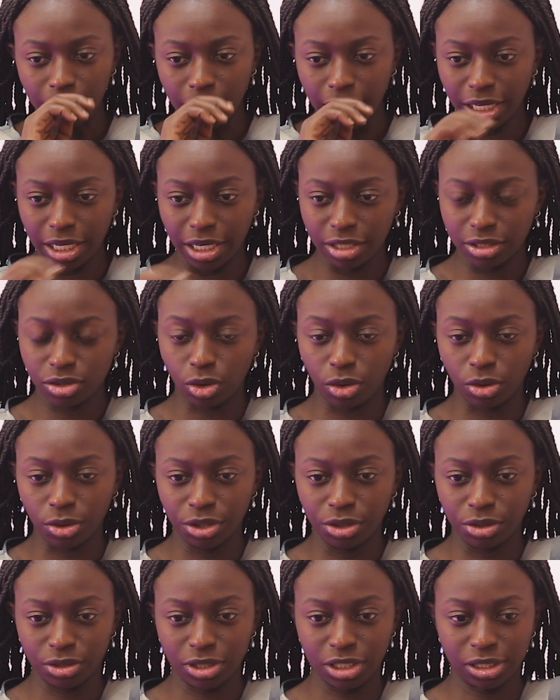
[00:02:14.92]

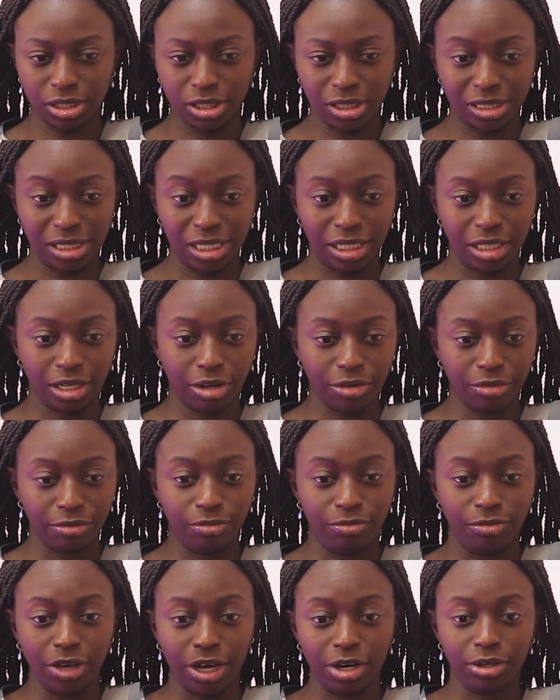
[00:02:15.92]
Editorials is just like
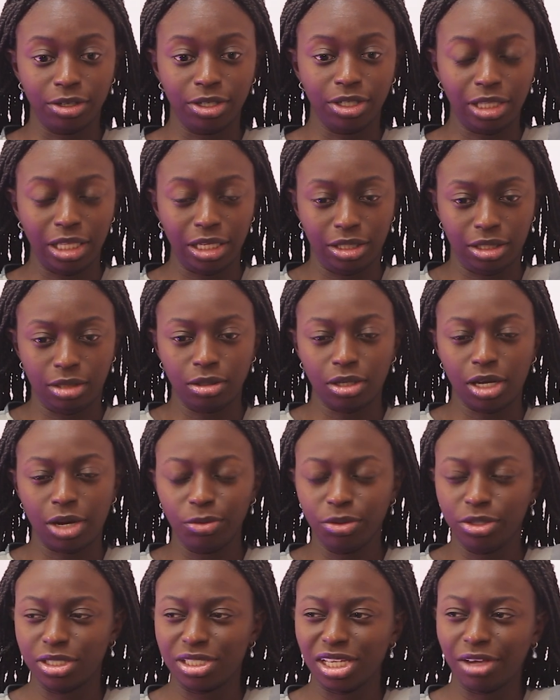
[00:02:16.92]
very like I
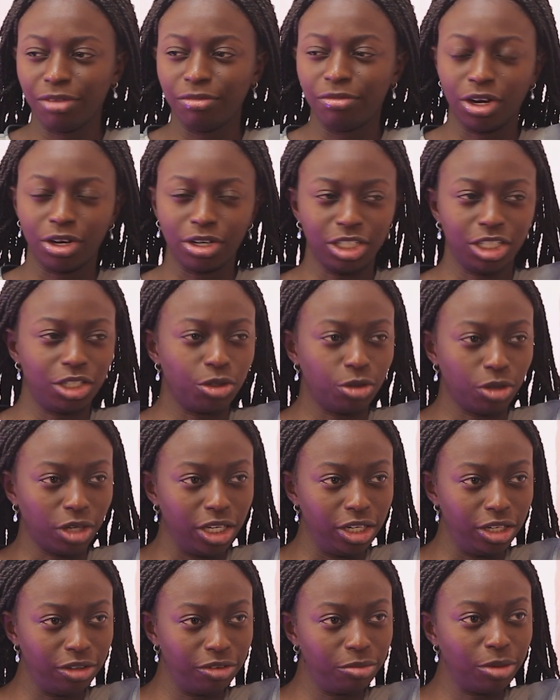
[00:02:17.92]
wouldn't say very
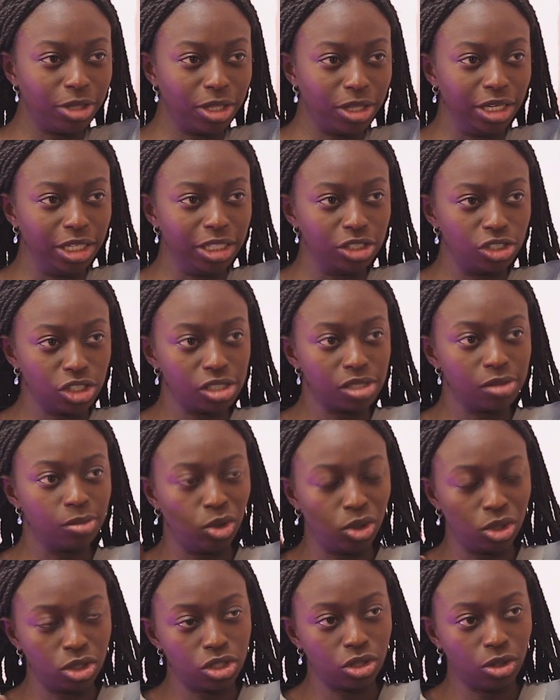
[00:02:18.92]
creative, but like just
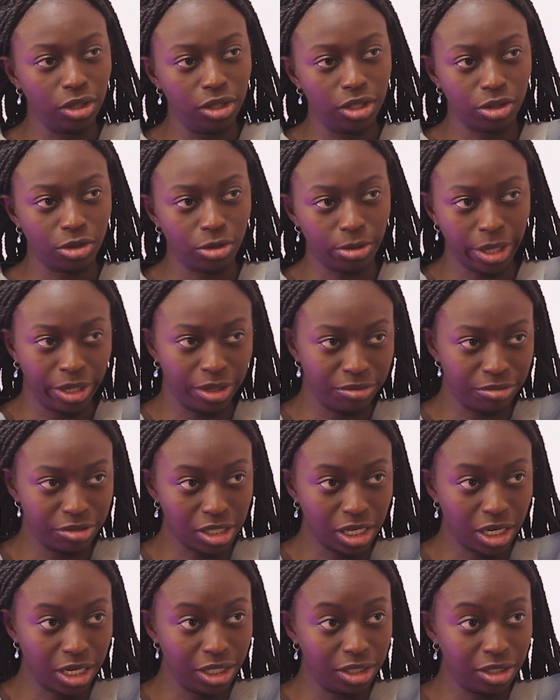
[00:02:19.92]
more so on the creative
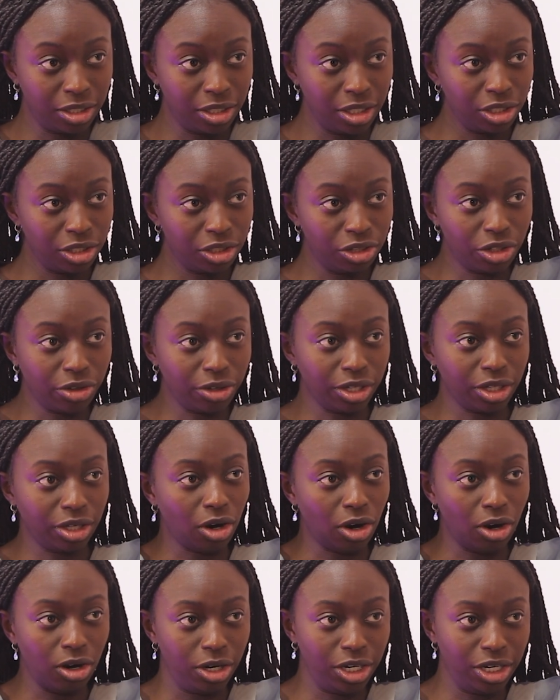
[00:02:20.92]
side. Okay. You know, like
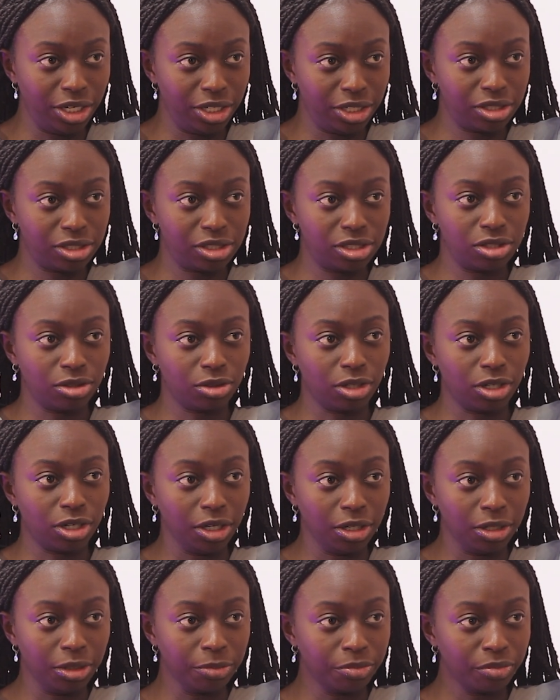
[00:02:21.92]
artists
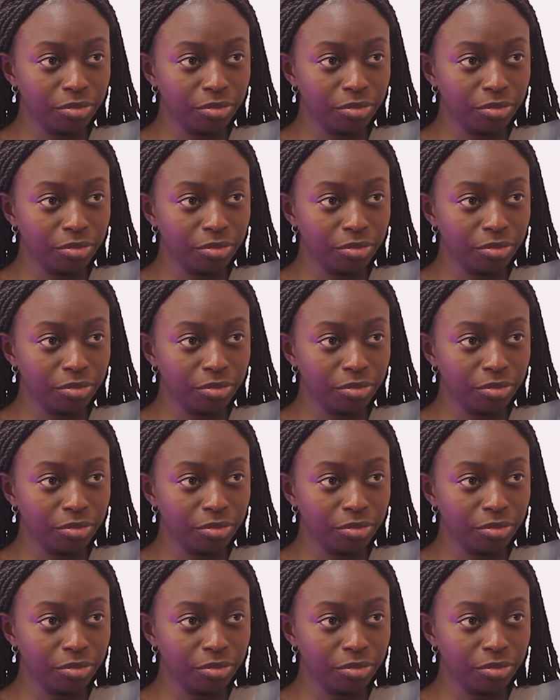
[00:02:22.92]
or